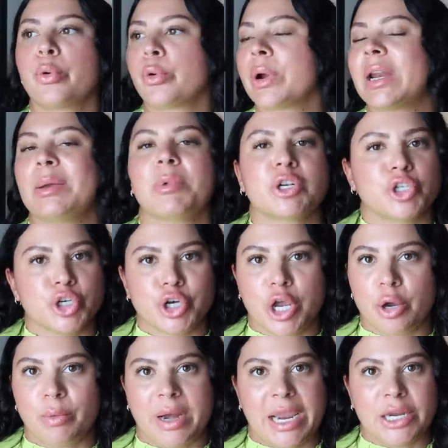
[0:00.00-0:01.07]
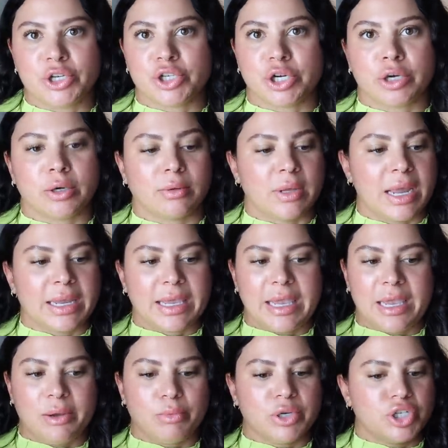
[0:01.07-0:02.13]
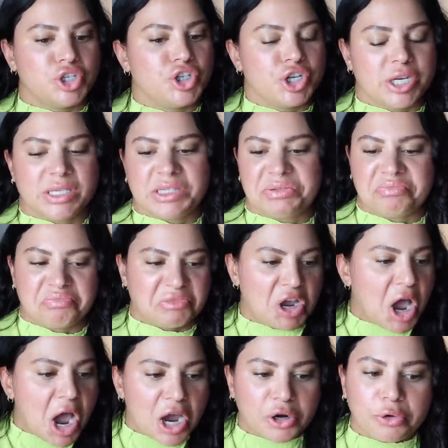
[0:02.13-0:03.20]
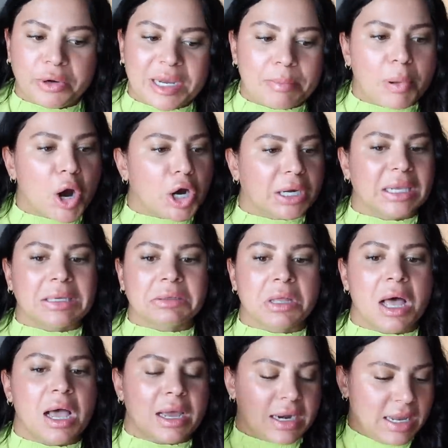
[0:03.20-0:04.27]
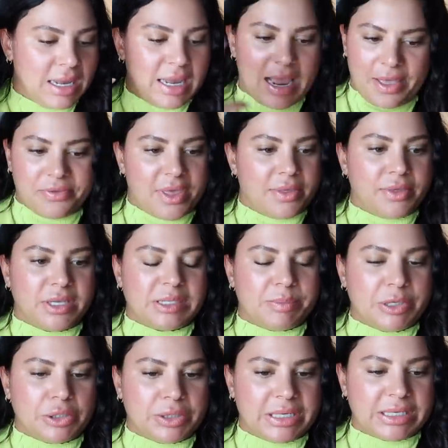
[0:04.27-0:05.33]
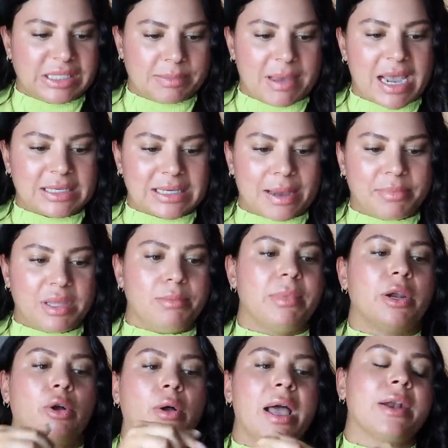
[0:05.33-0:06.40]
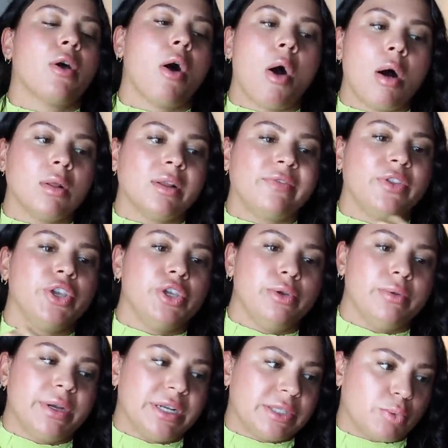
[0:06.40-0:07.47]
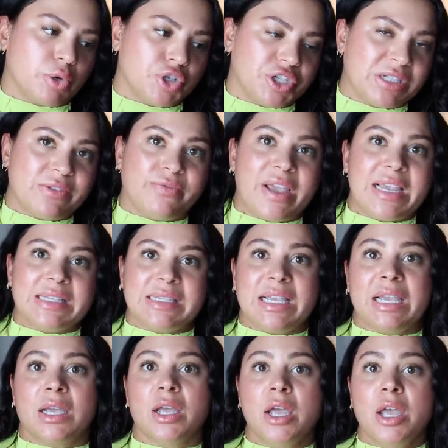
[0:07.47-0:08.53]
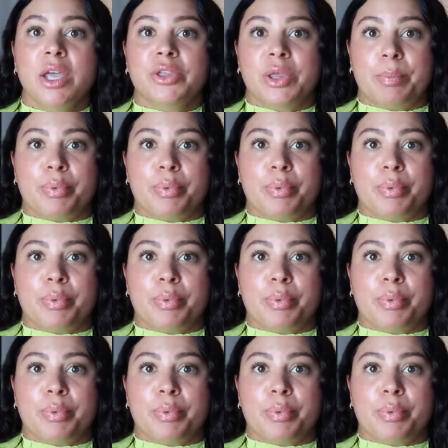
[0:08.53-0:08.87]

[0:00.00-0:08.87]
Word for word: pretty much no nature. Like it was just concrete parking lot and then this building smack dab in the middle and all of the units were just facing the